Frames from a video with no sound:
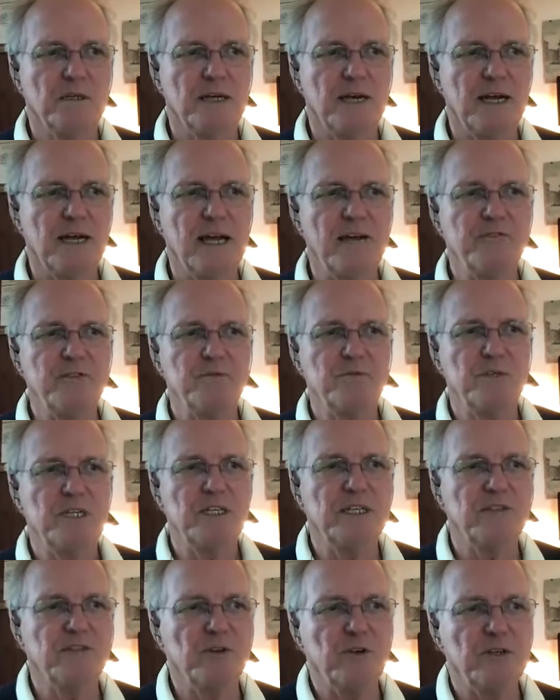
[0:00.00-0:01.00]
I haven't
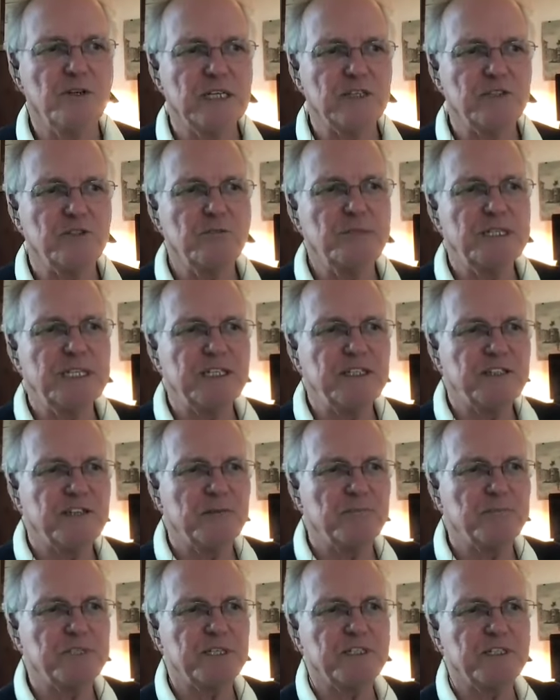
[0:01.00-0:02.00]
really thrown out too many
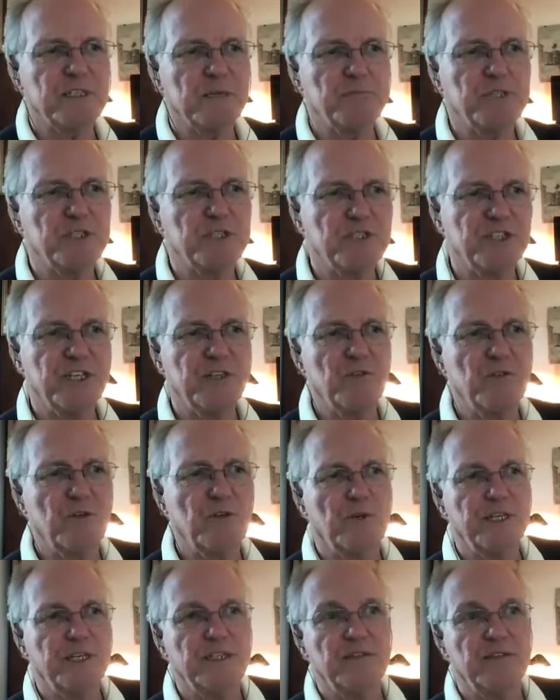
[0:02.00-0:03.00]
tips except a general
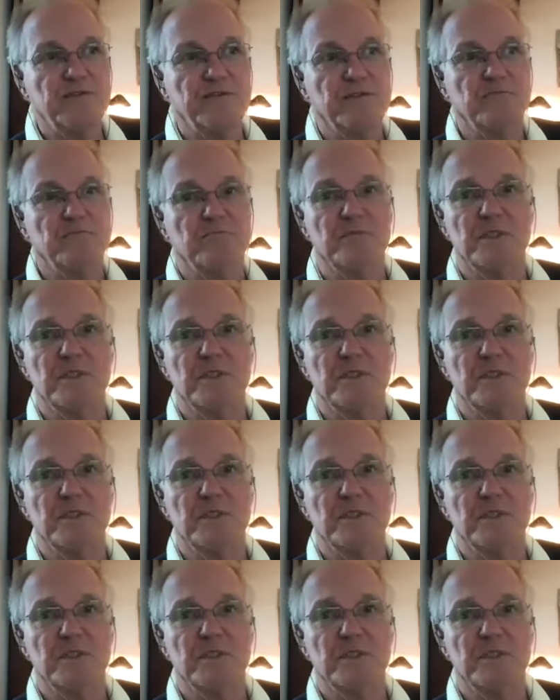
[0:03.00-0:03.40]
one of,